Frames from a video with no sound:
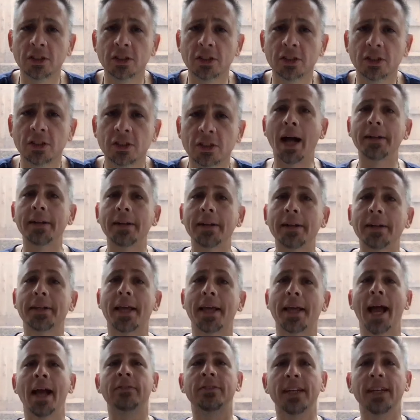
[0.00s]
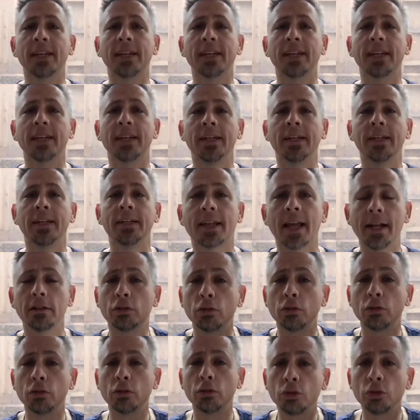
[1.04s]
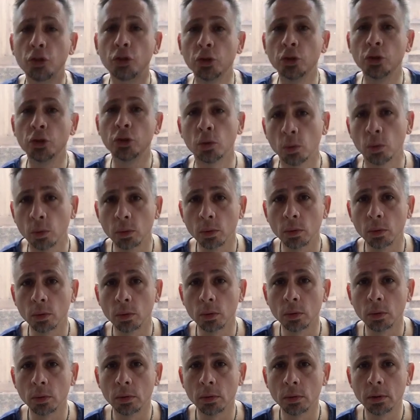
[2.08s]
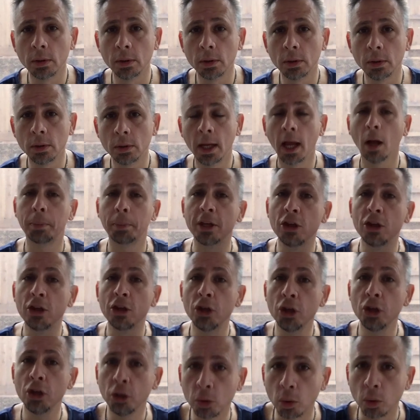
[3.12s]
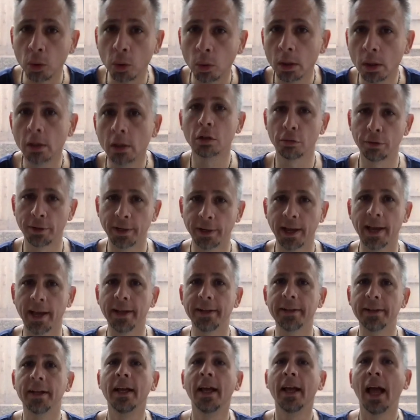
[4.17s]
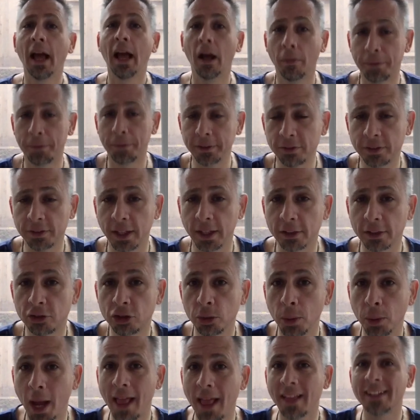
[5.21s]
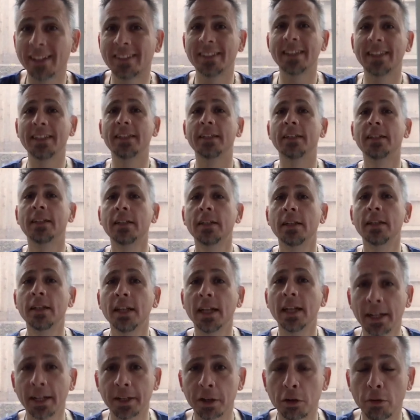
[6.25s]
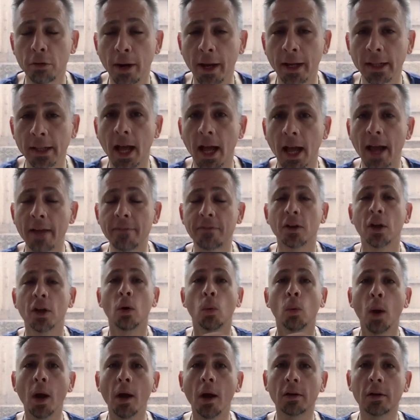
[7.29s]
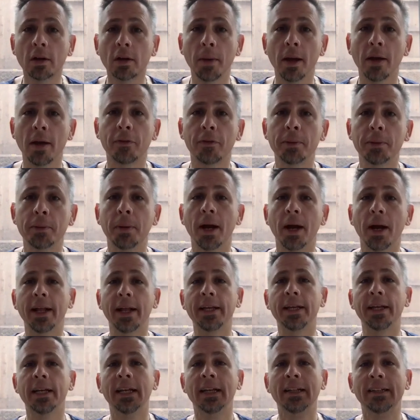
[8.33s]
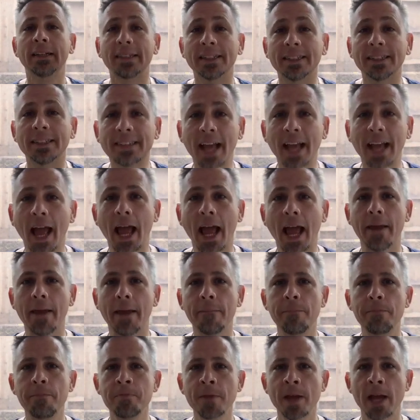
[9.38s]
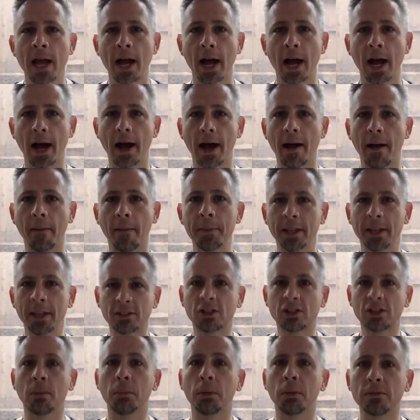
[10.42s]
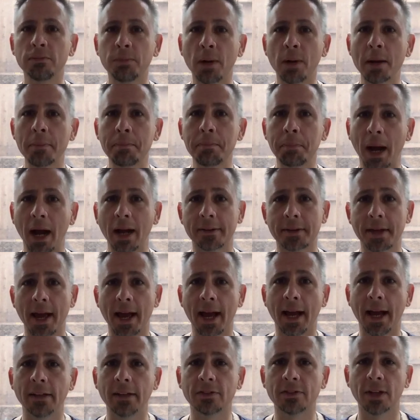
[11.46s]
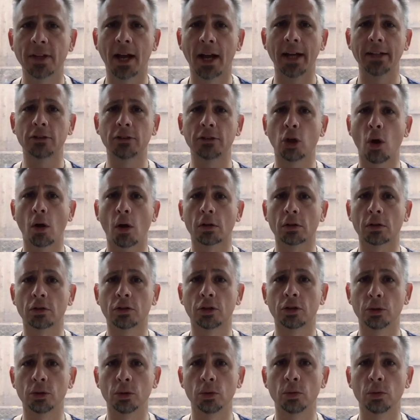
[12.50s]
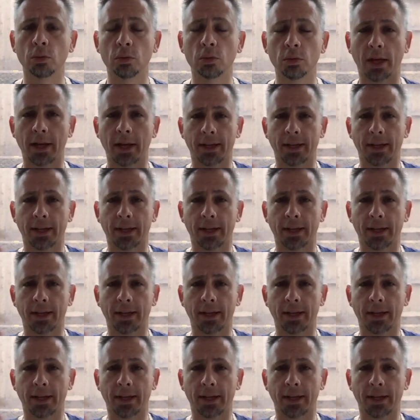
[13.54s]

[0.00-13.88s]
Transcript: a podcast dedicated to you, helping you create healthy sexuality and a great life. Welcome, everybody. Today, in some of my podcasts, I talk to like